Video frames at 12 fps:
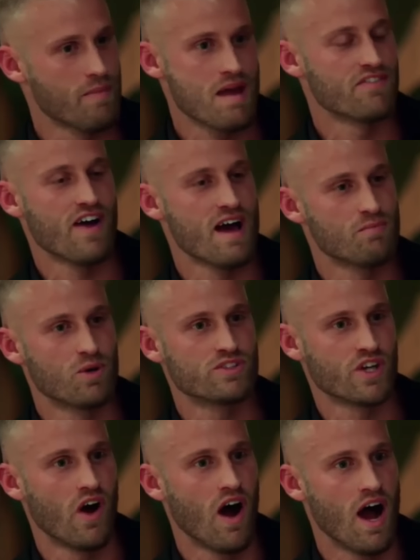like, maybe if I had more
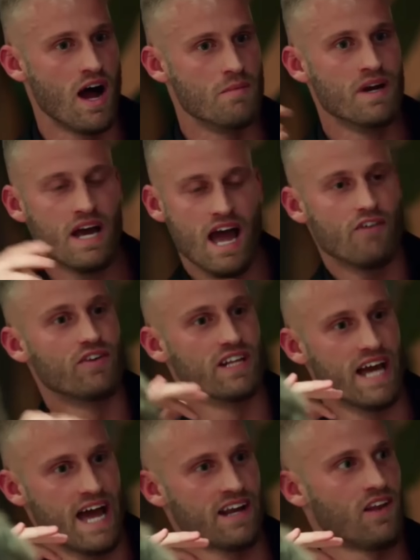time and
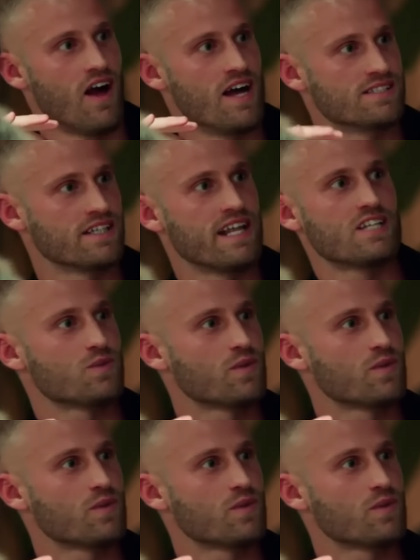really analyzed it,